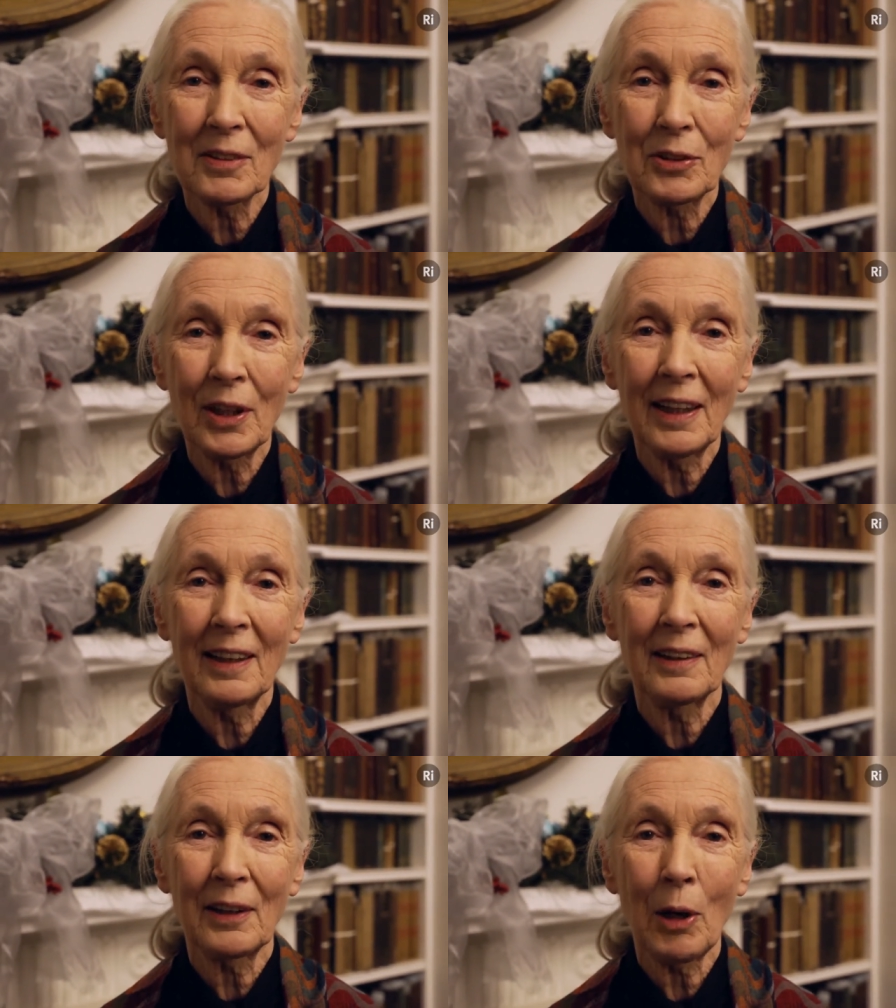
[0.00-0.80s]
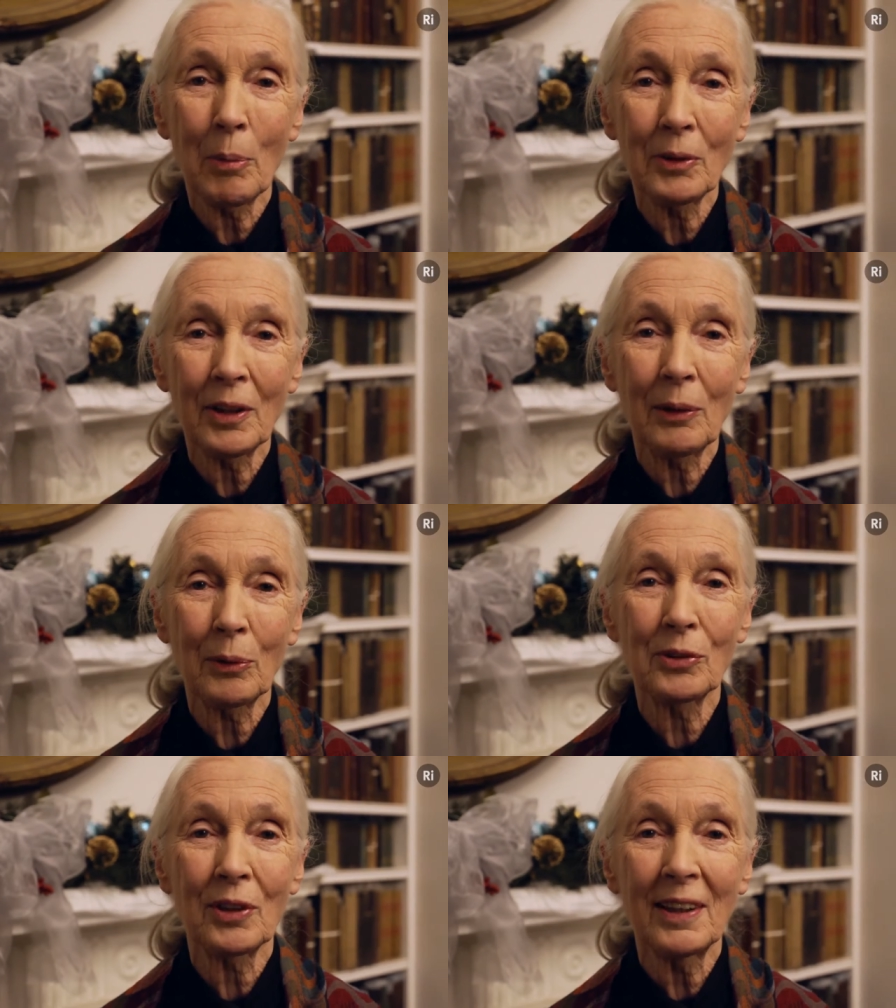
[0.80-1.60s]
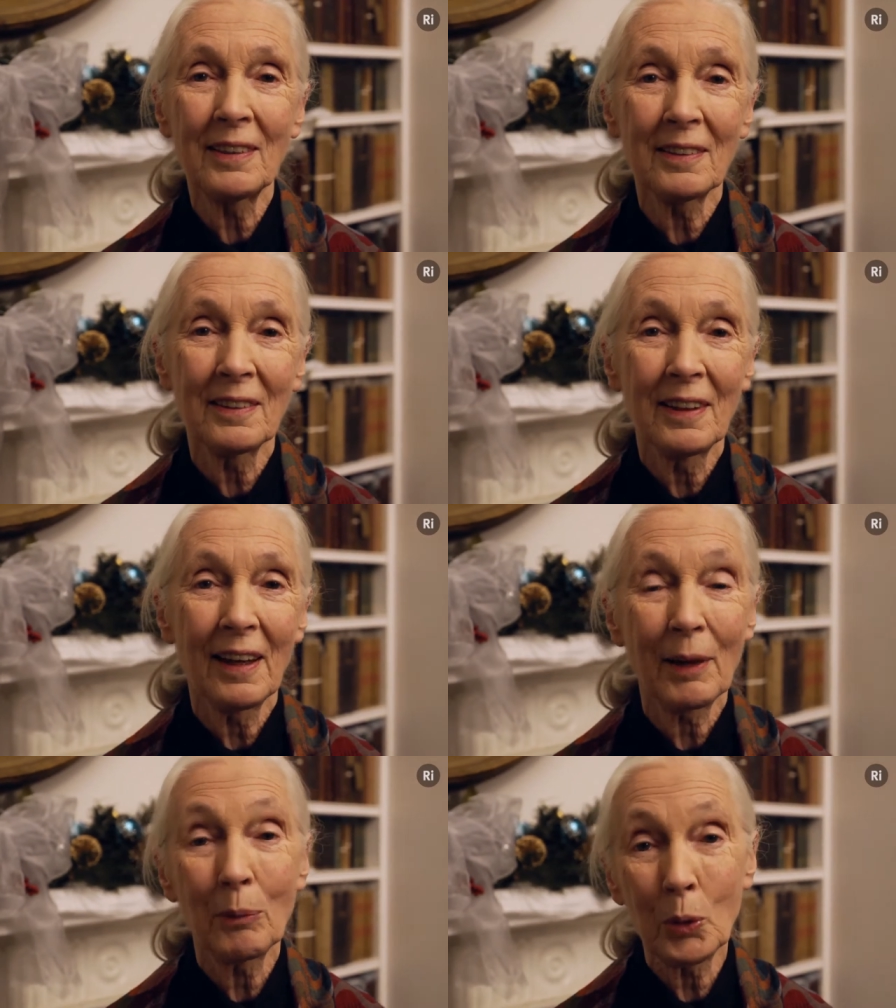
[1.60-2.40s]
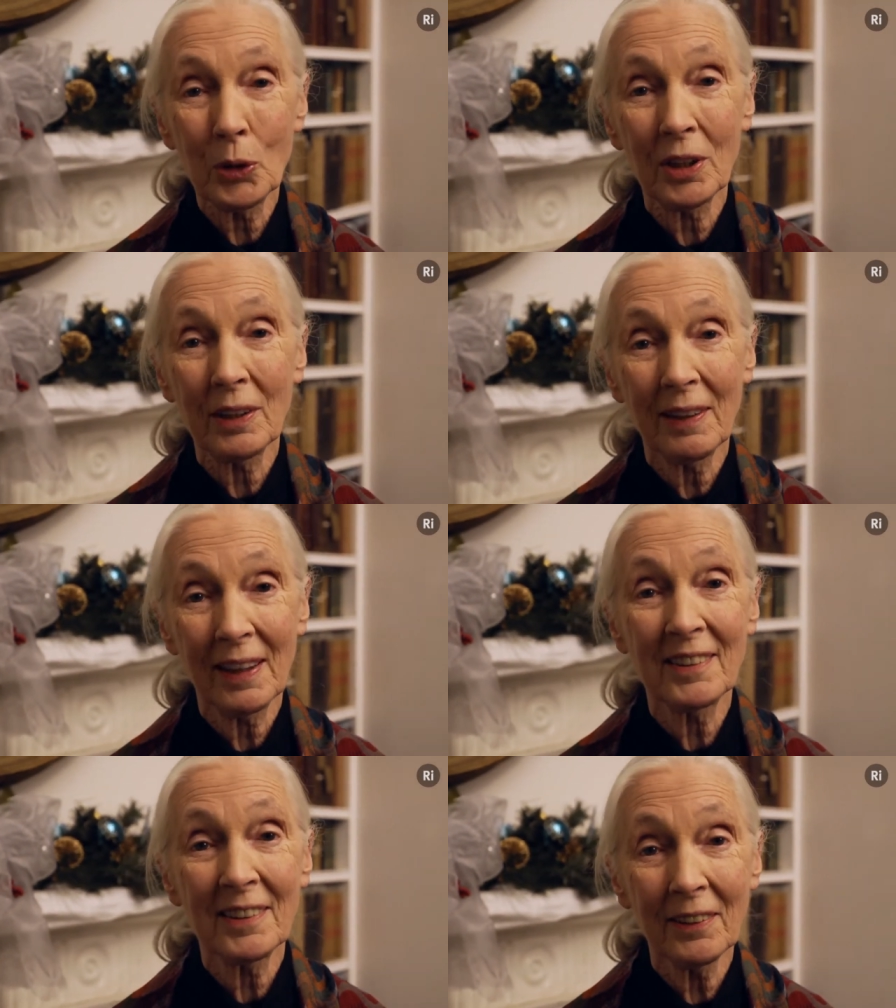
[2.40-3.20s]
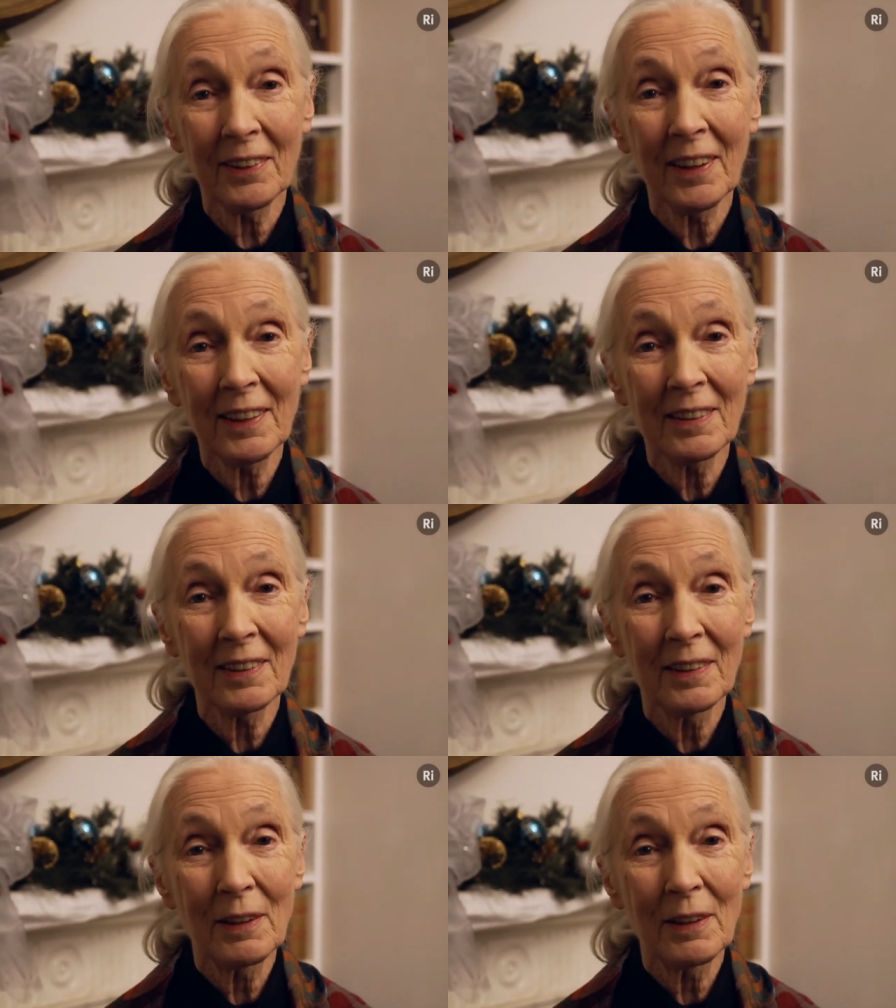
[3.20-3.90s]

take carbon dioxide and water and sunlight,